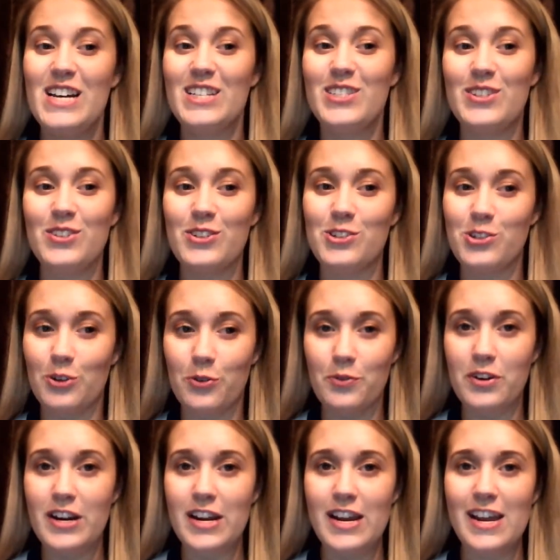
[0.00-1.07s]
So the
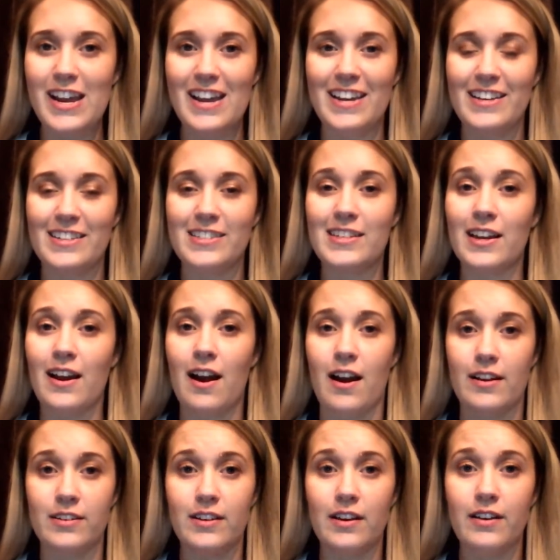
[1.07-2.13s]
jewelry is
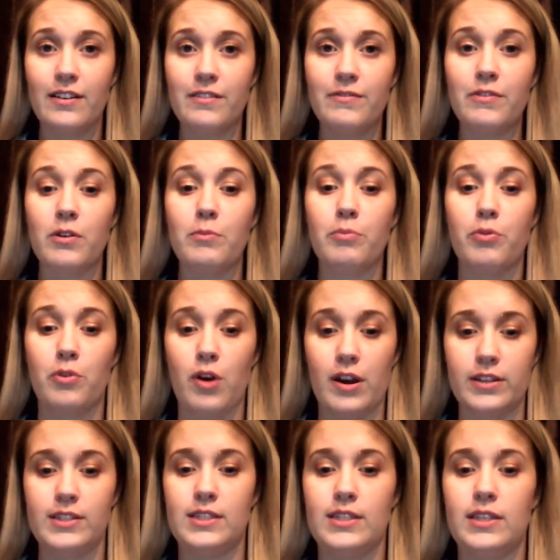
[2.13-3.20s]
kind of
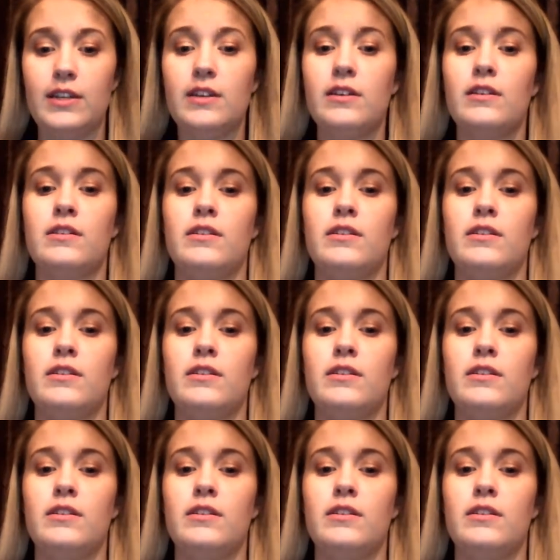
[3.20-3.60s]
pricey.